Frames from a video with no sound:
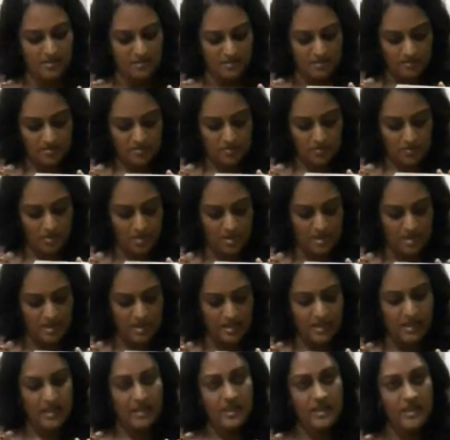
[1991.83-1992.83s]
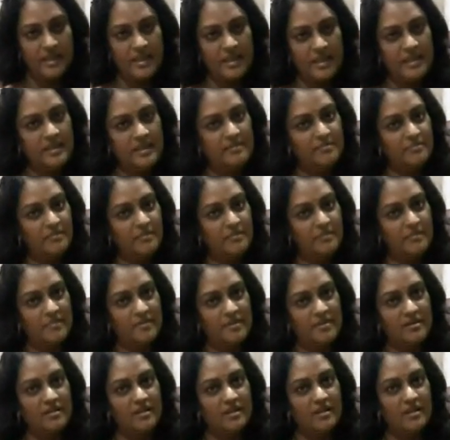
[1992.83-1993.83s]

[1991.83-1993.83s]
so. Him.